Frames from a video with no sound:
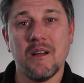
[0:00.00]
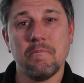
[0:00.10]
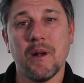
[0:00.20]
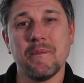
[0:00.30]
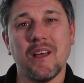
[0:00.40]

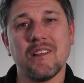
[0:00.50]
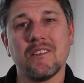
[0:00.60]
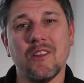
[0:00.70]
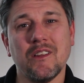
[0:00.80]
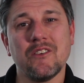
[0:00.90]
but I'm going to
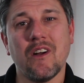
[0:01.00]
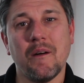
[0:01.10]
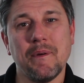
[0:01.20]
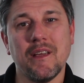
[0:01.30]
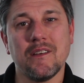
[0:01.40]
slowly
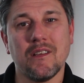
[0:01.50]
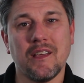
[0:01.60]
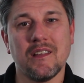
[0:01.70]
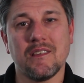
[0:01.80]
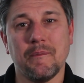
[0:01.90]
drop it until I
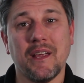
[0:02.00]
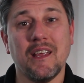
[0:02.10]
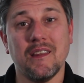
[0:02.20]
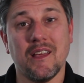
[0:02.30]
get somebody in